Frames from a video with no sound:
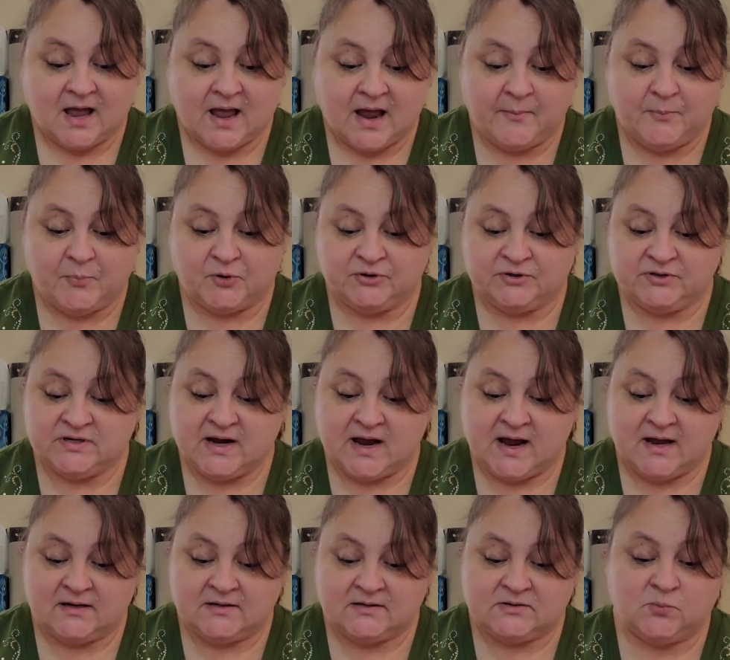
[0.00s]
April
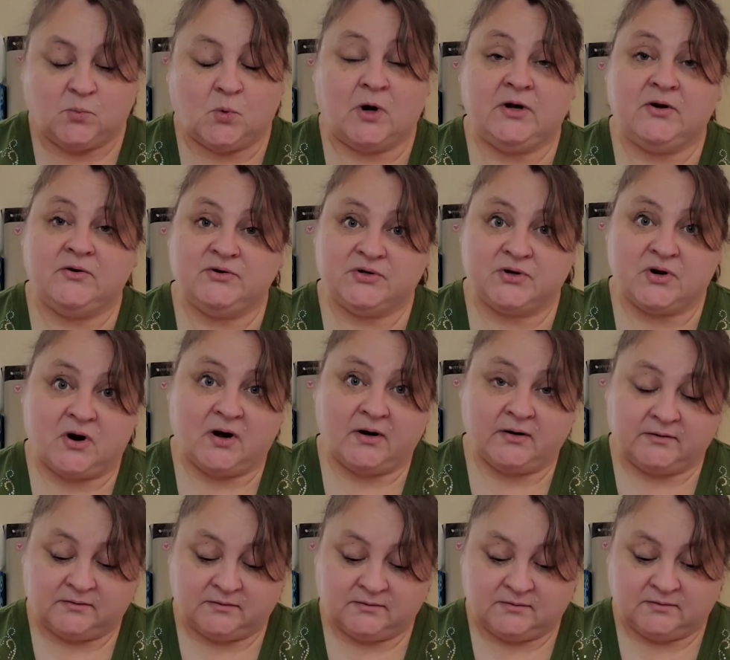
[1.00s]
stats, one new start,